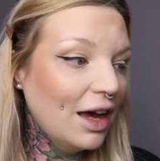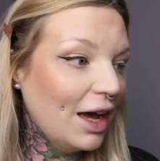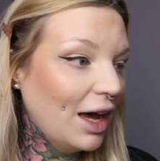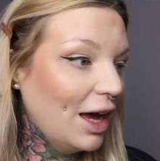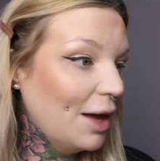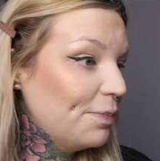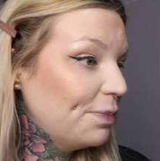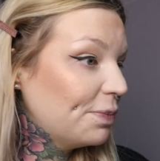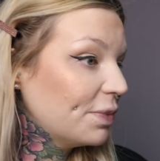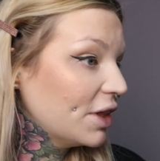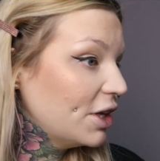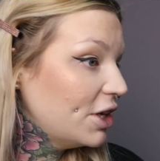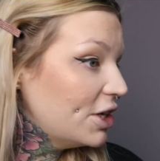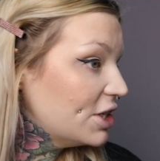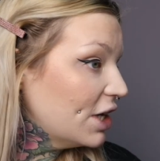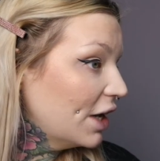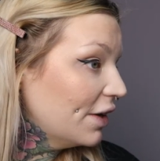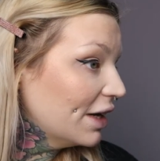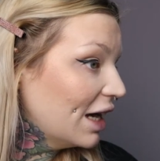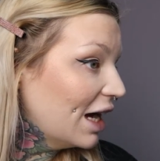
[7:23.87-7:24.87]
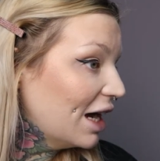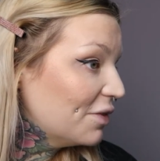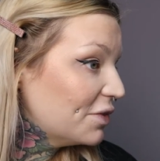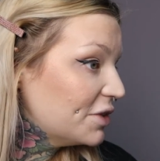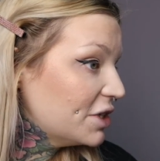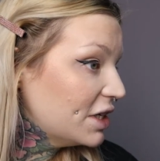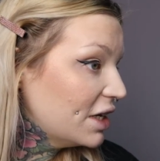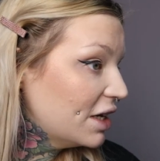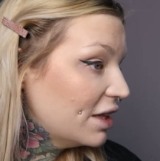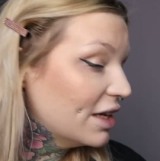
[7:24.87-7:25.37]
You don't have
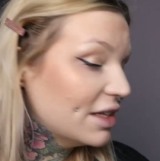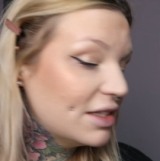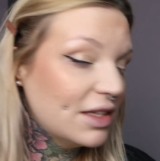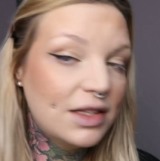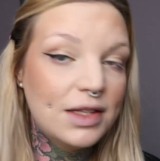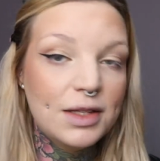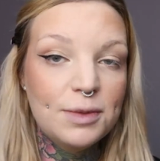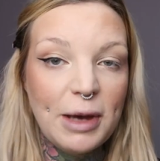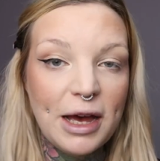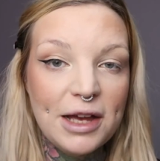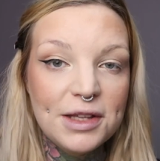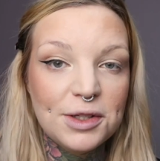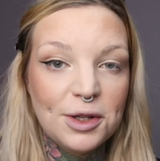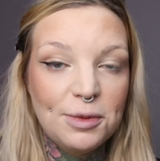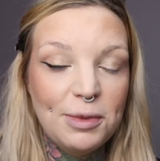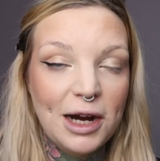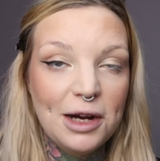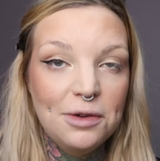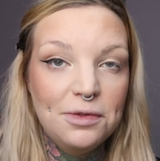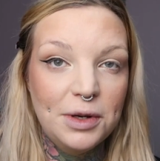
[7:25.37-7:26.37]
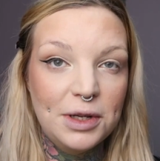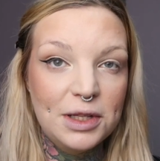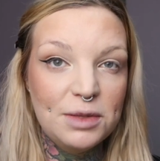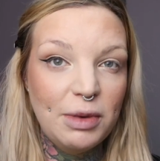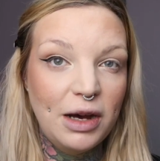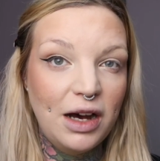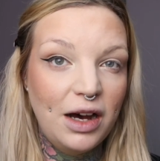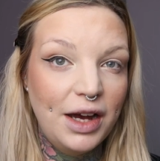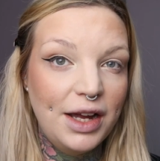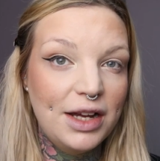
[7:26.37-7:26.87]
to do this is personal preference,
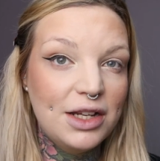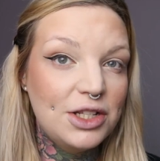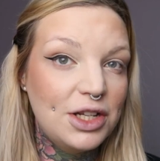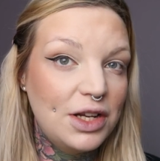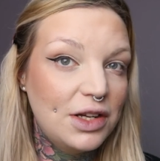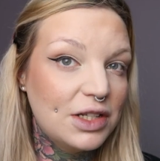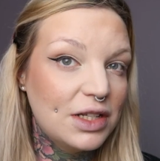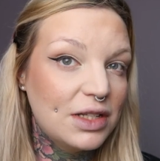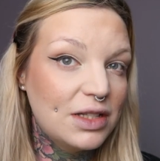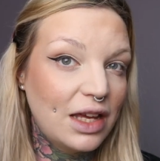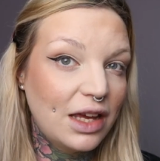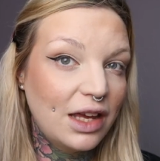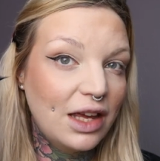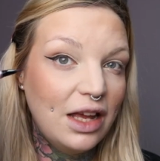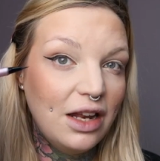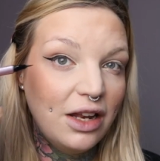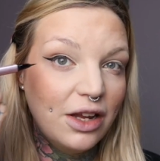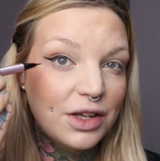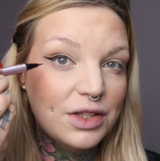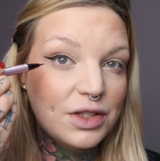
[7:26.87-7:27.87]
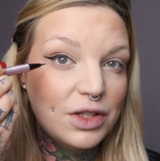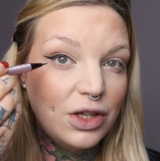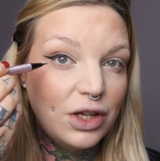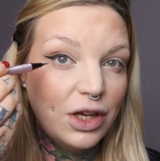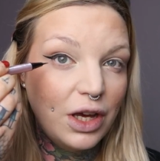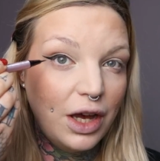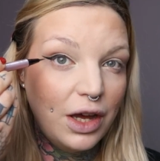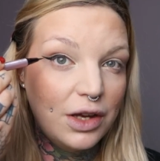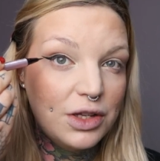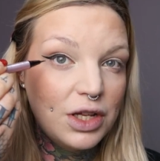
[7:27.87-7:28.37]
but I do just think it looks
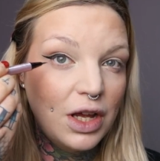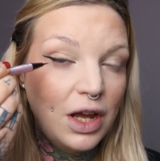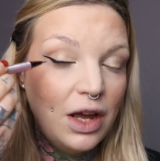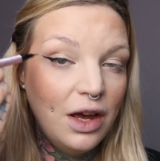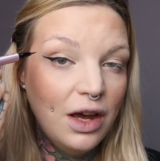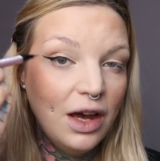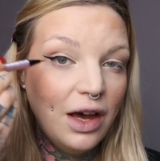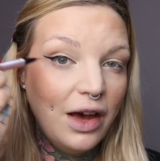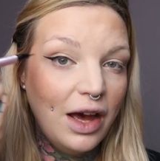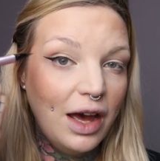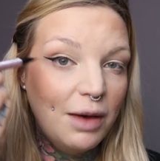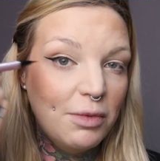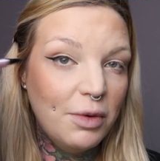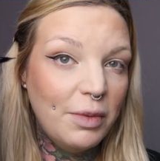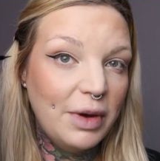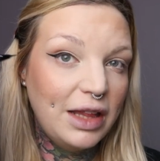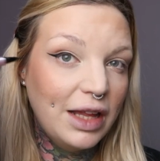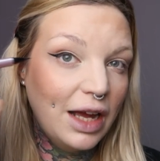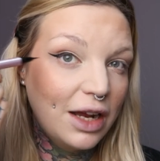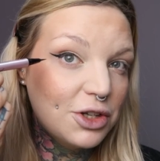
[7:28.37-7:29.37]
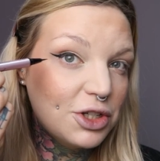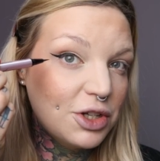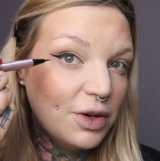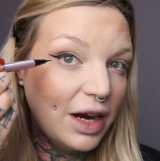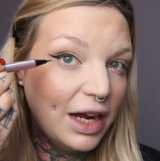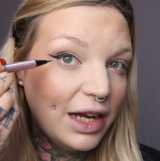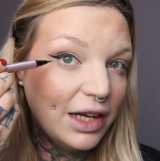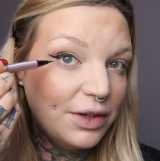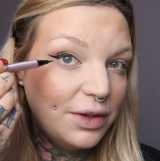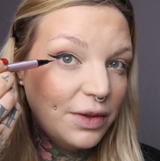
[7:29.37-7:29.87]
good when that
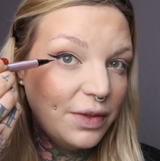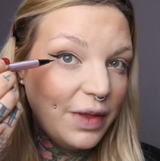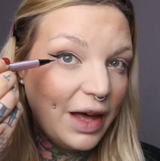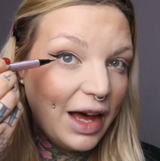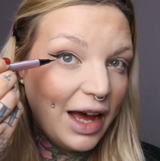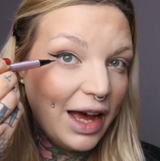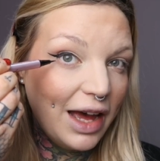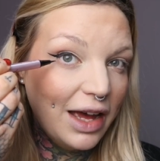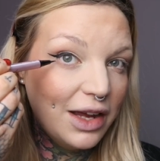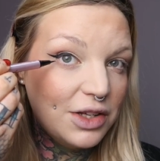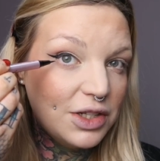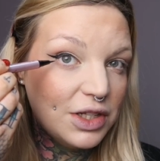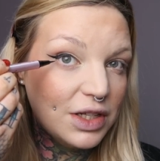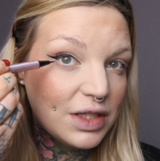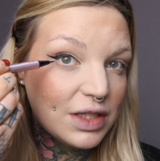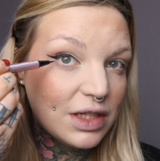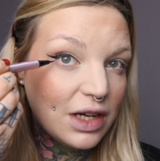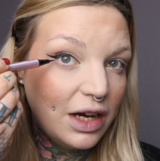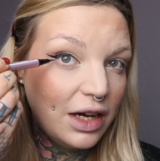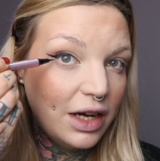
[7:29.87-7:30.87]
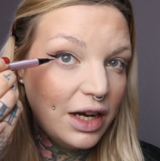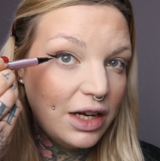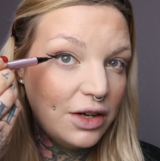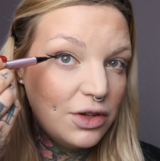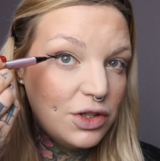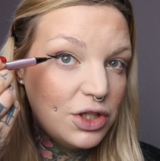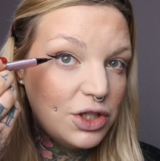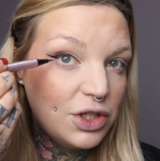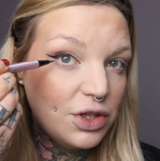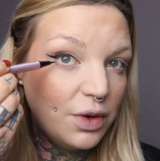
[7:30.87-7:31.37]
triangle there just kind
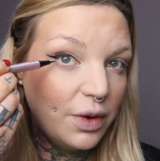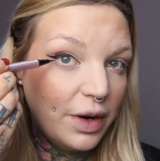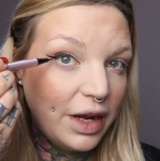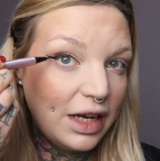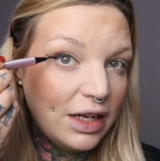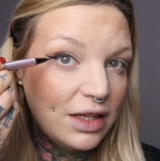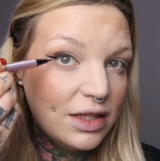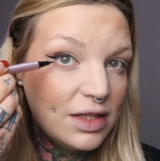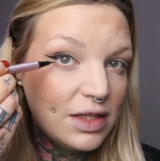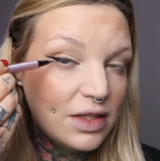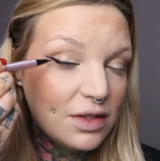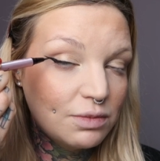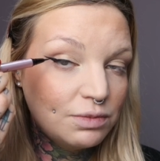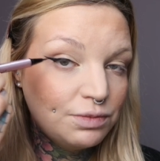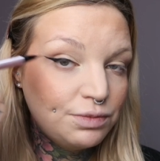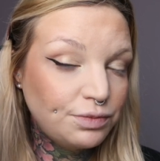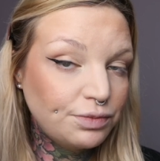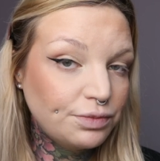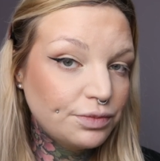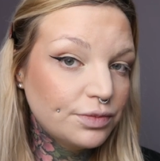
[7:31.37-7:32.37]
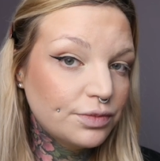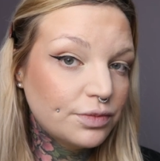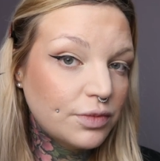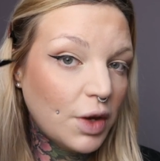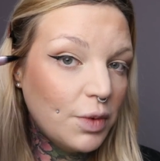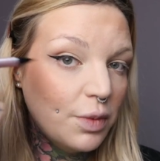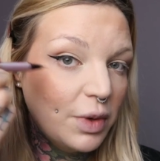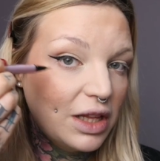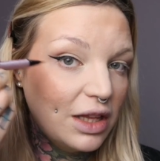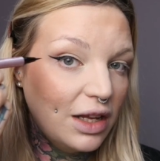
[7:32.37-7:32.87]
of joins
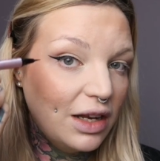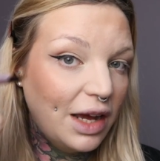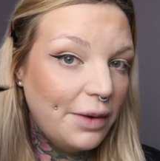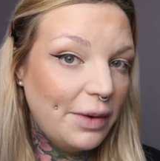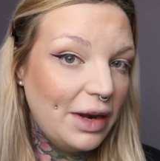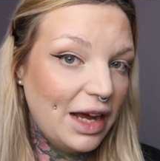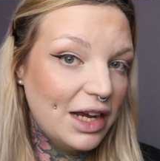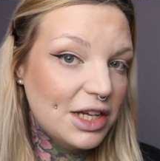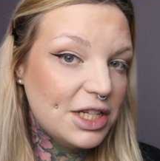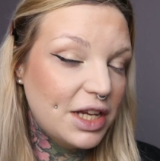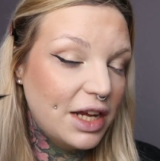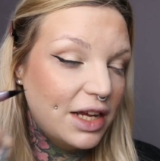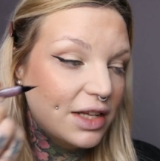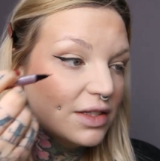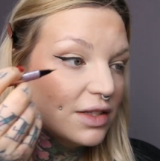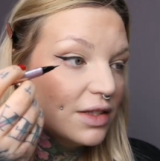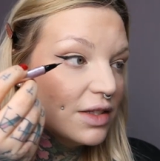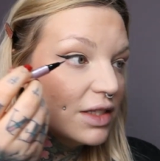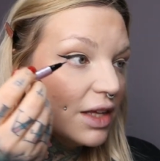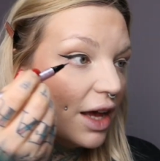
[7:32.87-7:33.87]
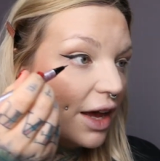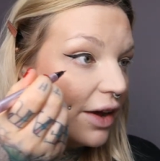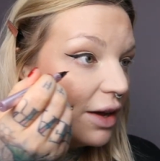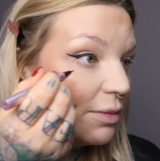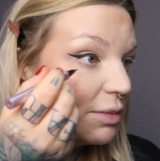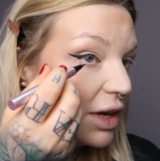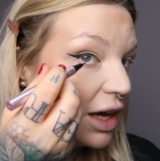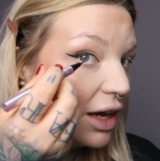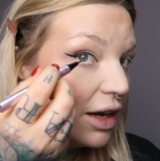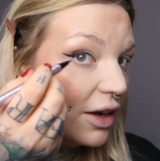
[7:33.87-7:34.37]
with the lower lashes. So
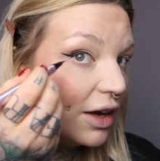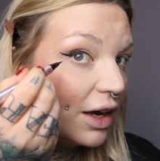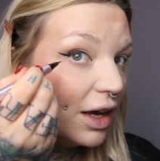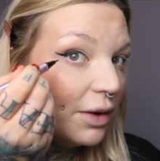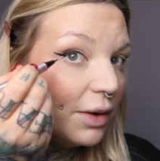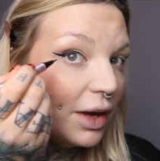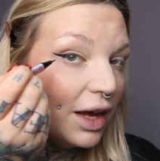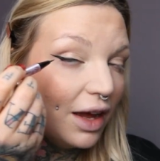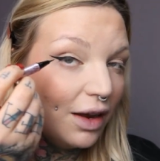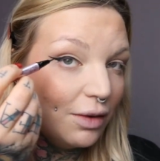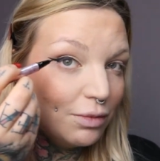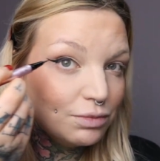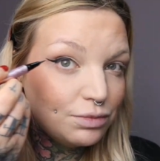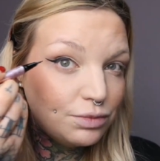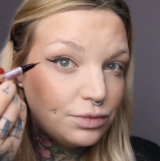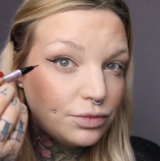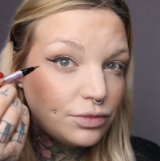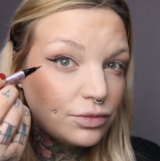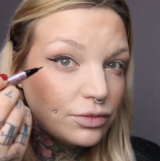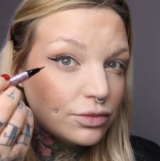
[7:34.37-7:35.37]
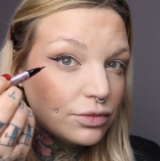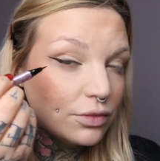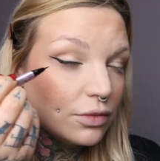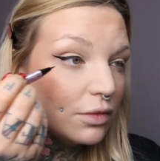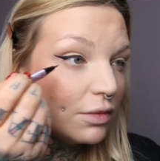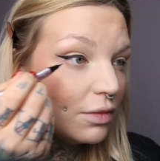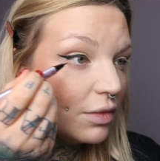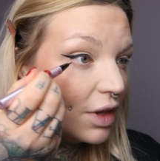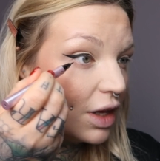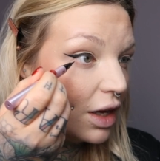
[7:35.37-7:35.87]
I'm going to go in
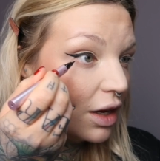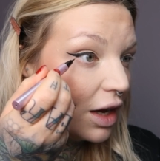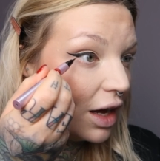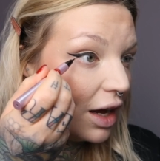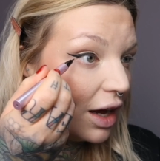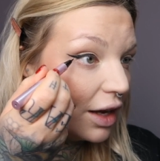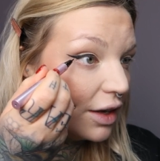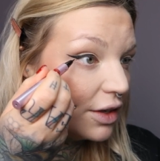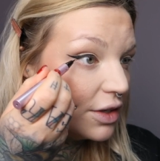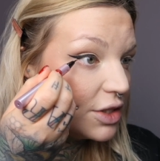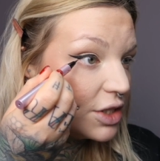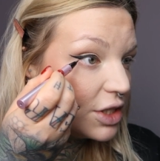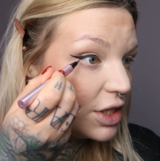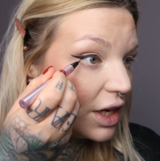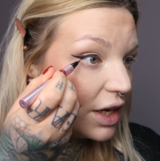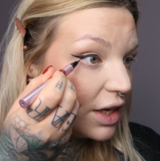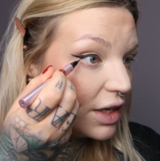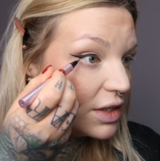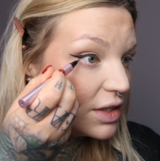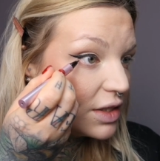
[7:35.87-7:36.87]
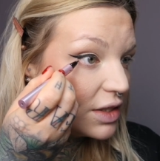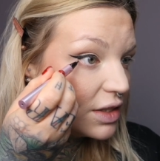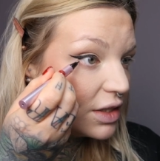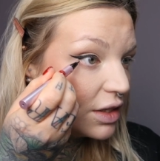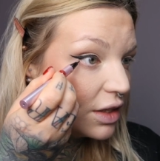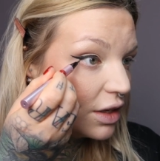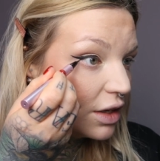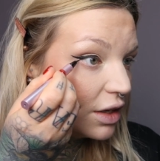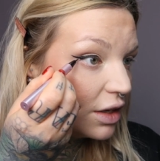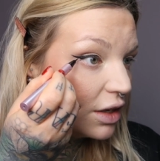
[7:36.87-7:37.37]
and just